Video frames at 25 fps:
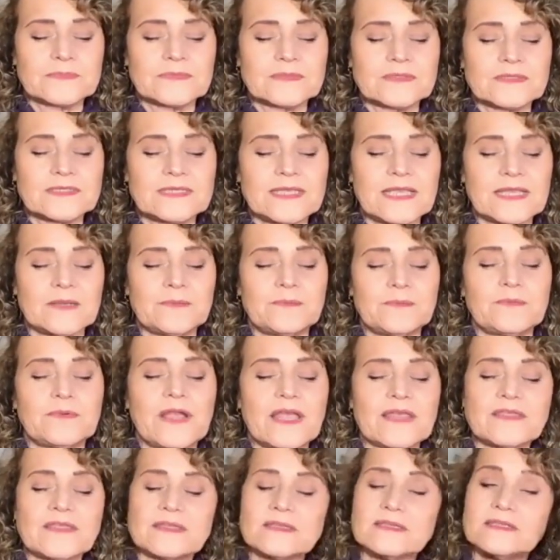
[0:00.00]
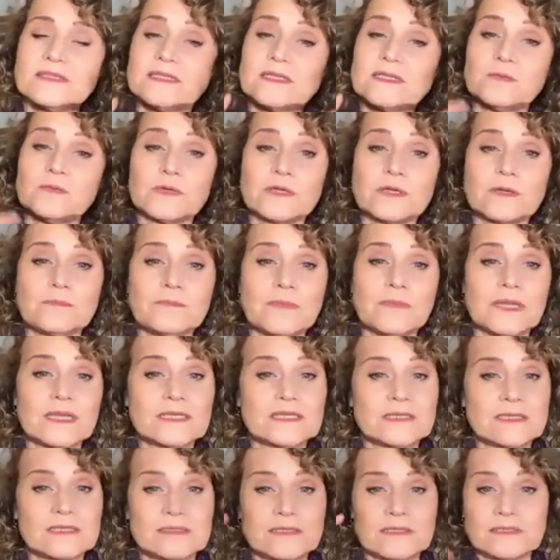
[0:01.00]
Take a breath and see where your
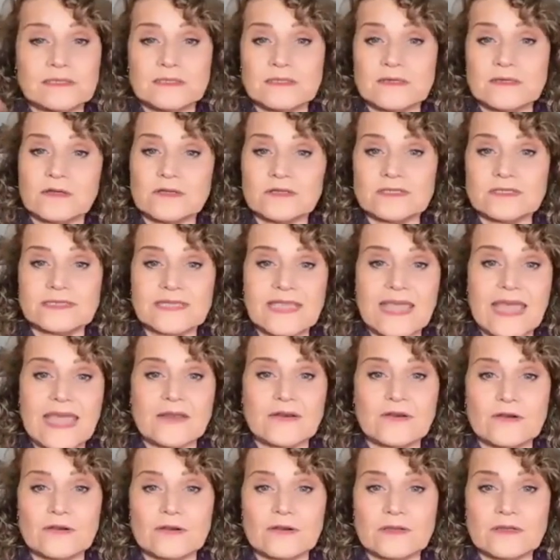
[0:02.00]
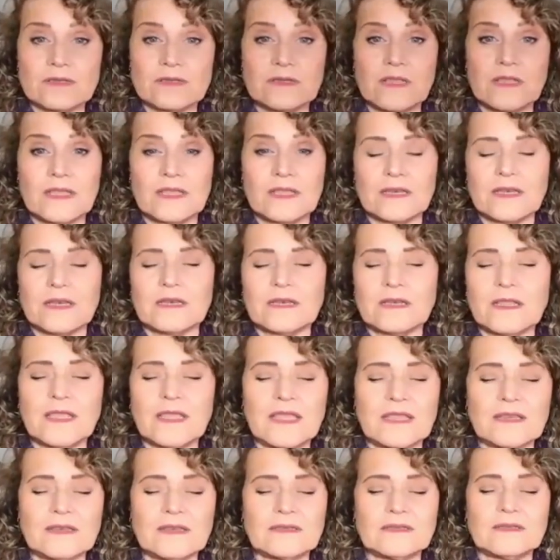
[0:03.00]
mind is. Is it all scattered
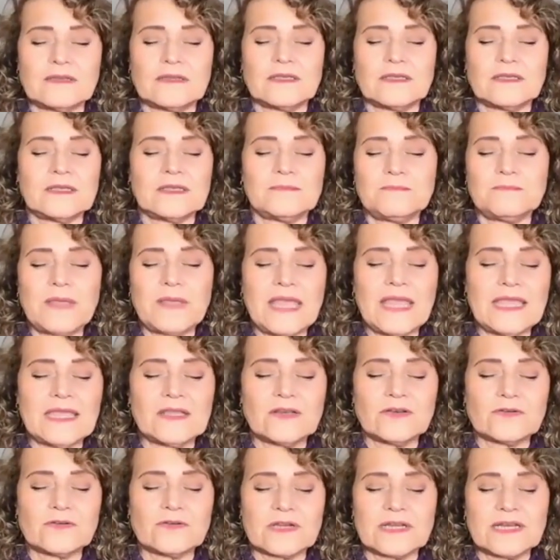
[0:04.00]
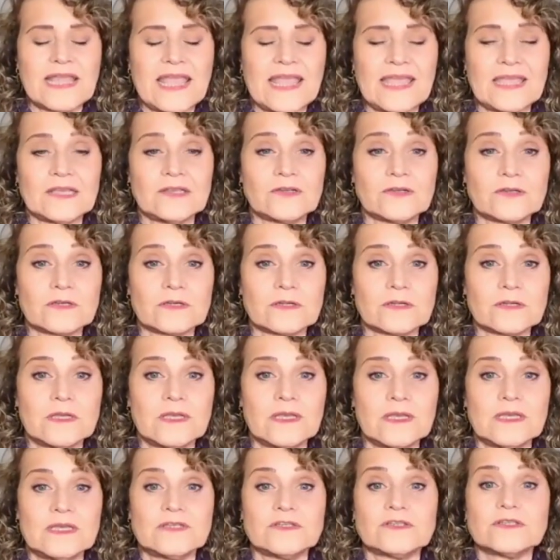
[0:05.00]
and in pain or in anger?
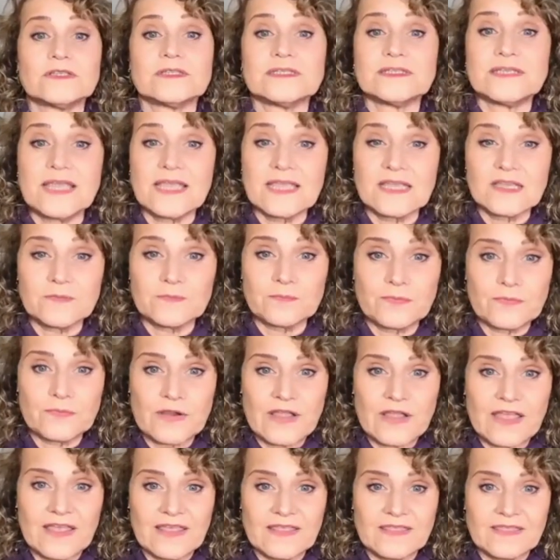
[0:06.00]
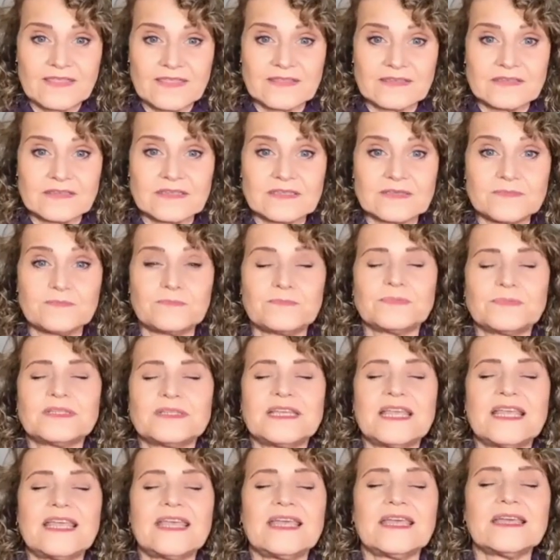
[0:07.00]
Just take a breath, just
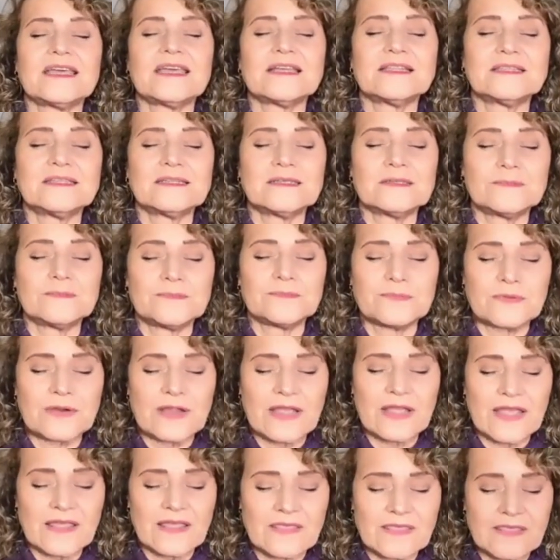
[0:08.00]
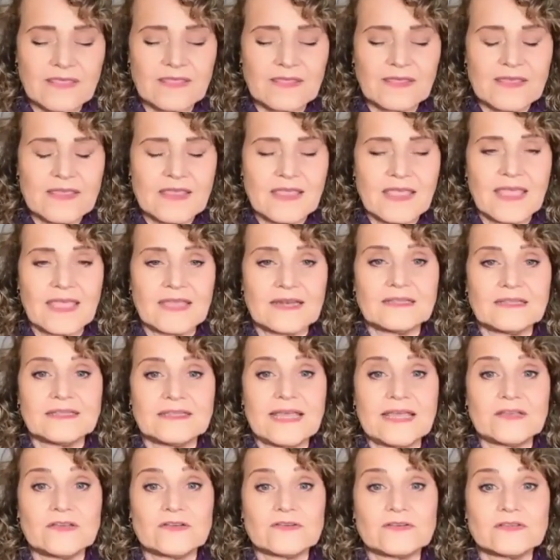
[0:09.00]
take a little breath and
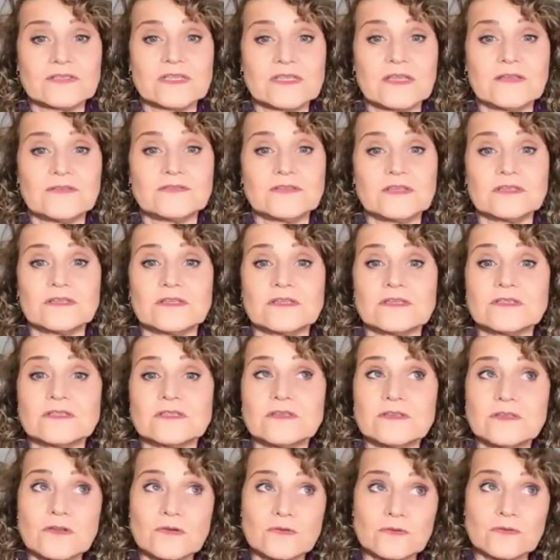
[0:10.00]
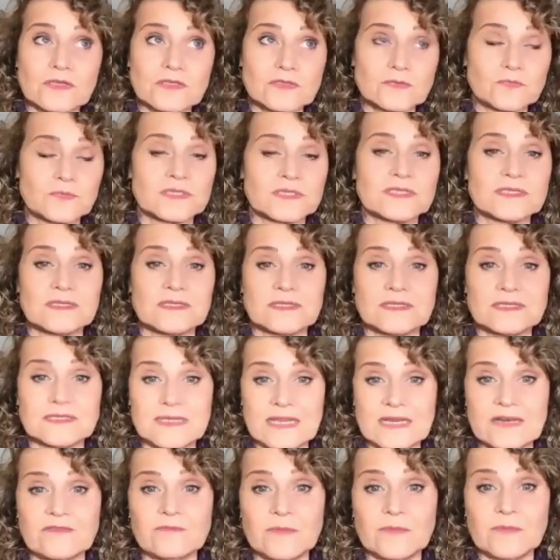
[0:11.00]
allow yourself to just notice what's the
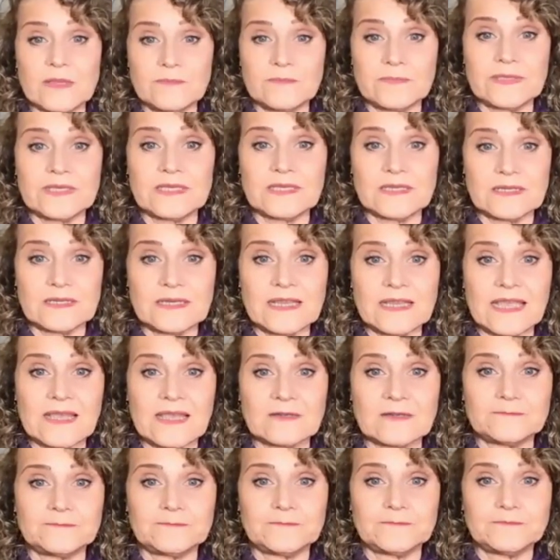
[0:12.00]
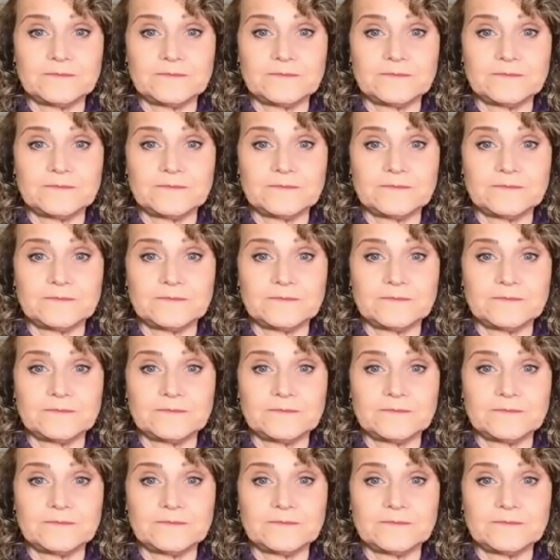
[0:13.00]
state of my being now.